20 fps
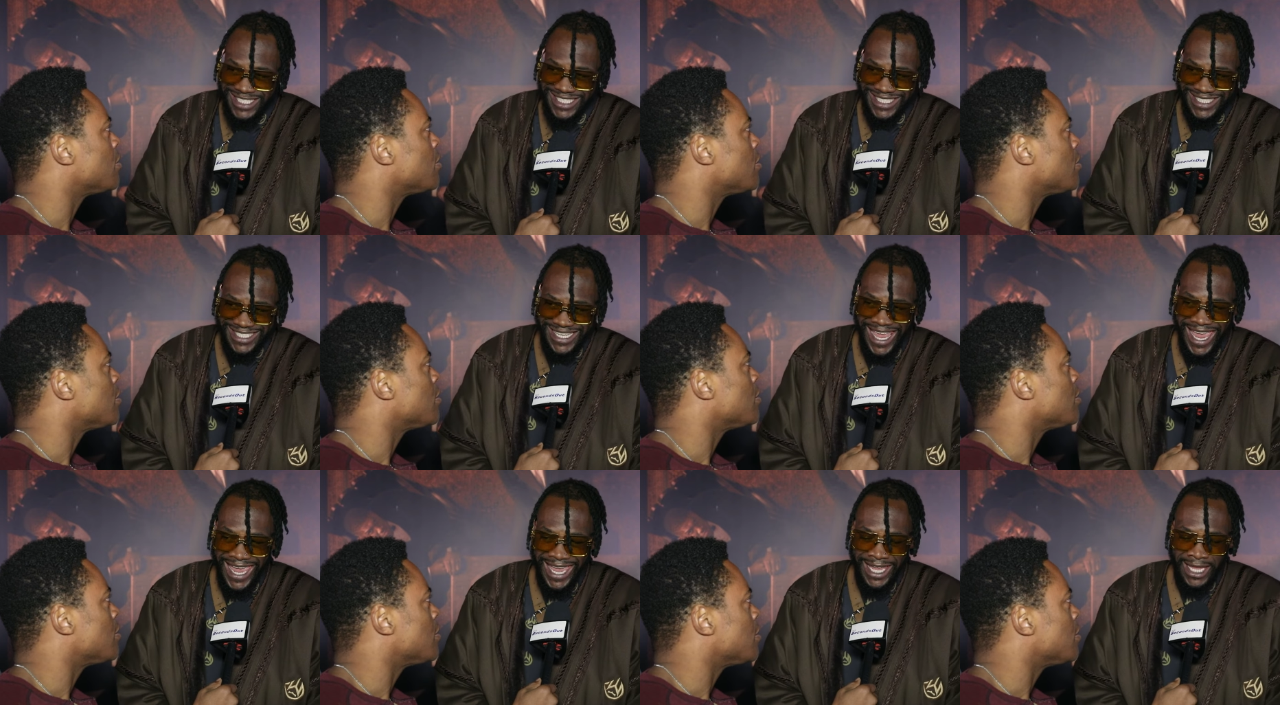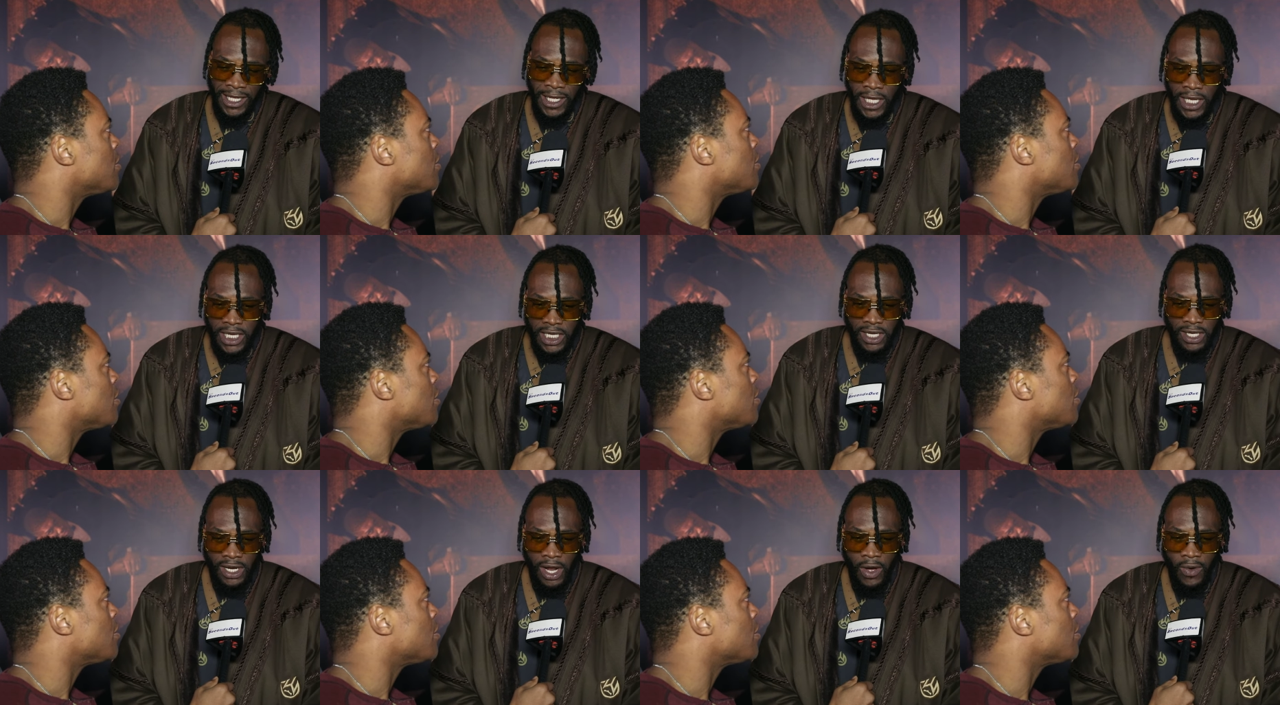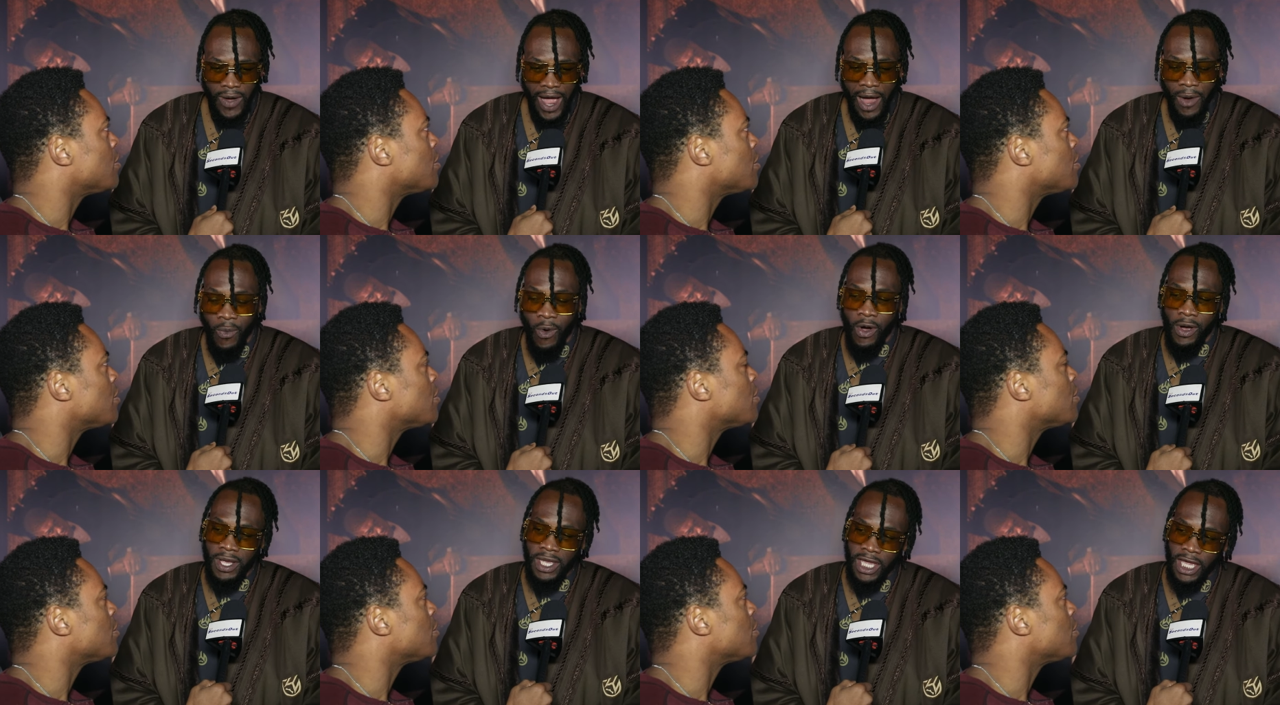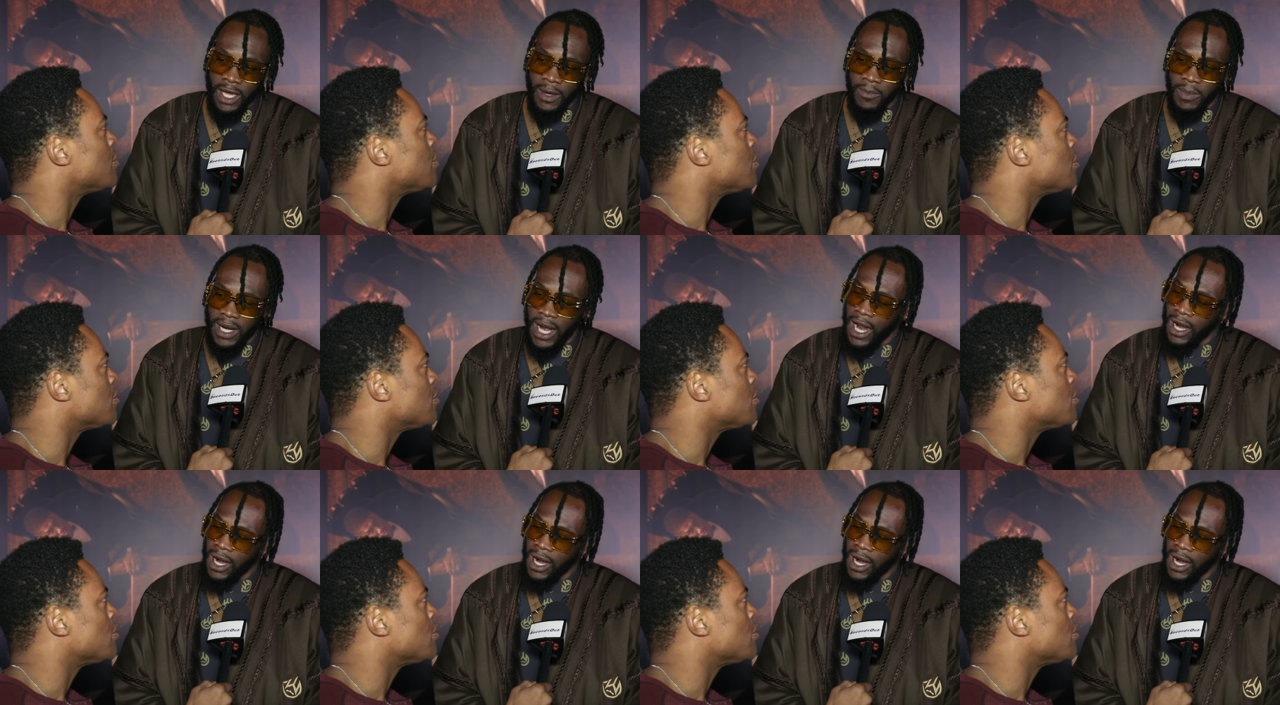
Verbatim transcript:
Speaker 1: the saying. You know, I want him, but